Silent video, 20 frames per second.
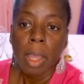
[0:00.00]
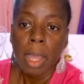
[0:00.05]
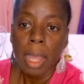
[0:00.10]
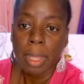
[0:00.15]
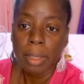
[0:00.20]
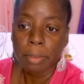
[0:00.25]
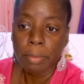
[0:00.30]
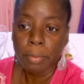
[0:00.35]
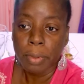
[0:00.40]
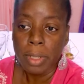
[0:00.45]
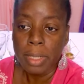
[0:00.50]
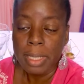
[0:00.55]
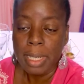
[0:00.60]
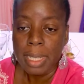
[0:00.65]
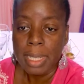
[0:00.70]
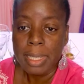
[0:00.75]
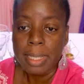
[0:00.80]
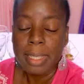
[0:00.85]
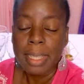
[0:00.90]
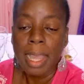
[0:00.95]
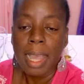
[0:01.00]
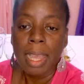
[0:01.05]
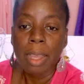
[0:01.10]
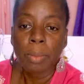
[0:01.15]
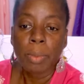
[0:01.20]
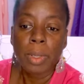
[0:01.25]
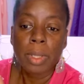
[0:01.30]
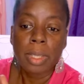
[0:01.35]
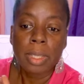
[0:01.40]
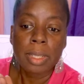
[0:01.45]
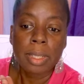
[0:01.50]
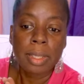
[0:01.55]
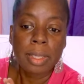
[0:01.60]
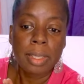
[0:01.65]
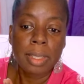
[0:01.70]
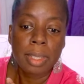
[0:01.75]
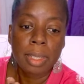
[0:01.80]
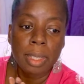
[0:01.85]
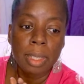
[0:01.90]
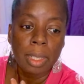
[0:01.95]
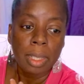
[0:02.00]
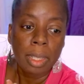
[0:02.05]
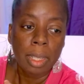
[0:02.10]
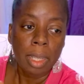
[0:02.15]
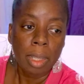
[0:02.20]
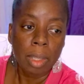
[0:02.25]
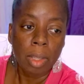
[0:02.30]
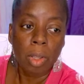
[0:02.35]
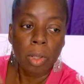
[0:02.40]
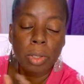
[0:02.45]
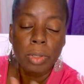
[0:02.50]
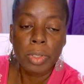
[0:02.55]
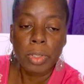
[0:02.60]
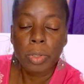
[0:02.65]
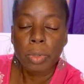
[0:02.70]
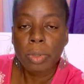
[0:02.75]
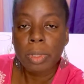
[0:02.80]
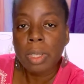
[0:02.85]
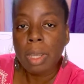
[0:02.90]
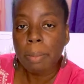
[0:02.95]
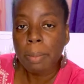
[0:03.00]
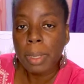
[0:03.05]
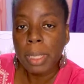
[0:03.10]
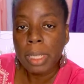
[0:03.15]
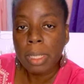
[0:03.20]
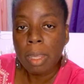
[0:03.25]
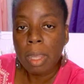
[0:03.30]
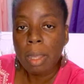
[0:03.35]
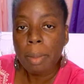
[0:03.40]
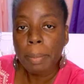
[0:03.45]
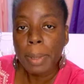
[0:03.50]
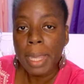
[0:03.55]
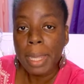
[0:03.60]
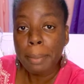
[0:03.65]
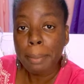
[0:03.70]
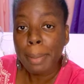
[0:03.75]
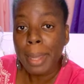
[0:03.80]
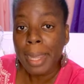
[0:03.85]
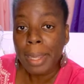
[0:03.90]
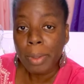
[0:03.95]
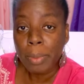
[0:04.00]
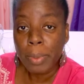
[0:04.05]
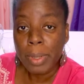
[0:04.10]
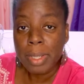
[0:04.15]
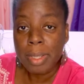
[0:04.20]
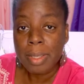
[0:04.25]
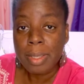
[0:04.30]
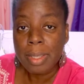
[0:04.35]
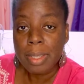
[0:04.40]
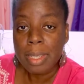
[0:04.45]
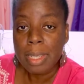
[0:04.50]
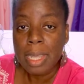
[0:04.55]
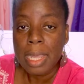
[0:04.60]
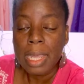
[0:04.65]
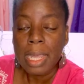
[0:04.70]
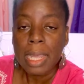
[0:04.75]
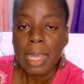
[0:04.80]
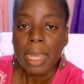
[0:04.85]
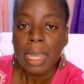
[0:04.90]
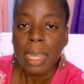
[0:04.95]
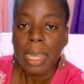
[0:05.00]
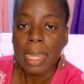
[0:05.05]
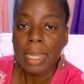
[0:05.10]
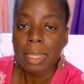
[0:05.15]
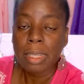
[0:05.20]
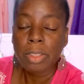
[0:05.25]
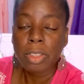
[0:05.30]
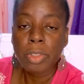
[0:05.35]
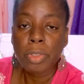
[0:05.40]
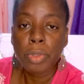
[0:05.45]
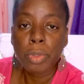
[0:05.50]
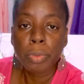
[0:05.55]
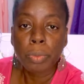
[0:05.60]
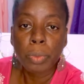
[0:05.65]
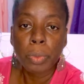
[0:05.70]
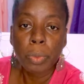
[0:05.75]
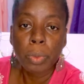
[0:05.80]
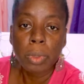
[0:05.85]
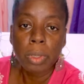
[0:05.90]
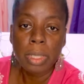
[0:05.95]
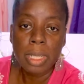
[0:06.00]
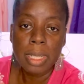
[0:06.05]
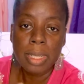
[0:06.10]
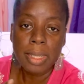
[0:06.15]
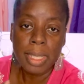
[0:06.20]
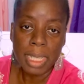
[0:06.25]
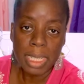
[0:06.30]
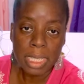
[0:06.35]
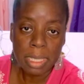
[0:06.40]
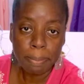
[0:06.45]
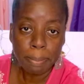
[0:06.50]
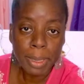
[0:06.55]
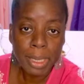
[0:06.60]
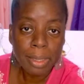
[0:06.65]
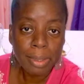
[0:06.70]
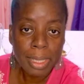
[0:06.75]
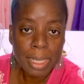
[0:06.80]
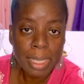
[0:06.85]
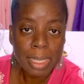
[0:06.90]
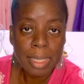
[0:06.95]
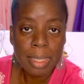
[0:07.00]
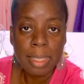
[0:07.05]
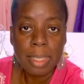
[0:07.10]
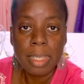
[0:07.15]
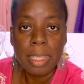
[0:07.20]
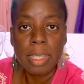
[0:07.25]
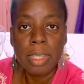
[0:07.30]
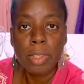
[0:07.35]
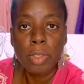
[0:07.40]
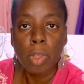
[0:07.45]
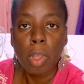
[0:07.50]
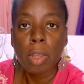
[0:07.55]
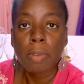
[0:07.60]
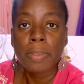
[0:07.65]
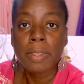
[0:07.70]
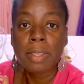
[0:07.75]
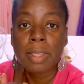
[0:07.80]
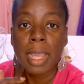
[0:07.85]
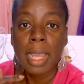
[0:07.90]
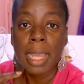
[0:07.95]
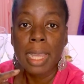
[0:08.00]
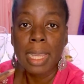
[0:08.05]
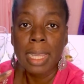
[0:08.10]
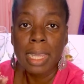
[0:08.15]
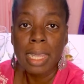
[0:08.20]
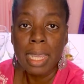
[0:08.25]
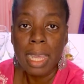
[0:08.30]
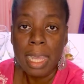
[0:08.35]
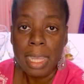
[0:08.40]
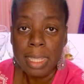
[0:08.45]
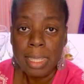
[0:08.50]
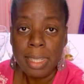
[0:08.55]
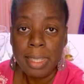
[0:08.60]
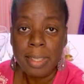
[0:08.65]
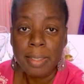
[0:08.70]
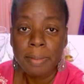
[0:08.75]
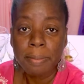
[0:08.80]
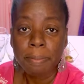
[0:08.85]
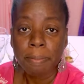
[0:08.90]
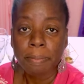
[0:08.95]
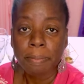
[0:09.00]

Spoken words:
at the front desk, I was also doubling up in banquets. And it's through these experiences of saying yes,